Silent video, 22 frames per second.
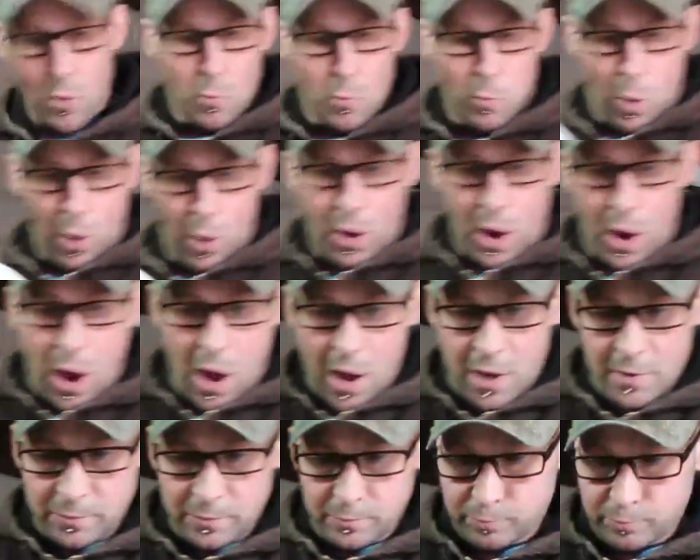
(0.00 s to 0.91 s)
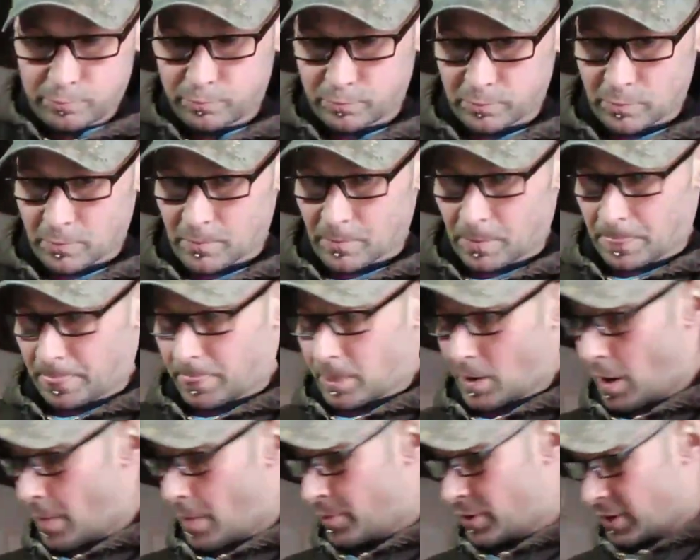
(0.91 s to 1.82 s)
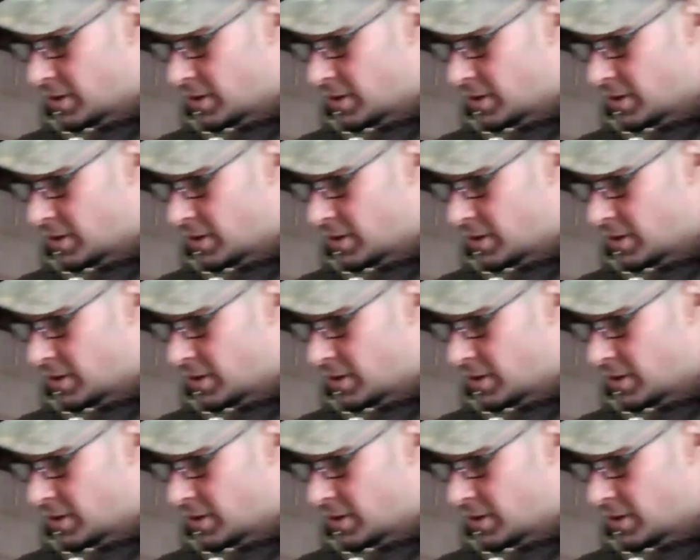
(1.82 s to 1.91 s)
But I'm going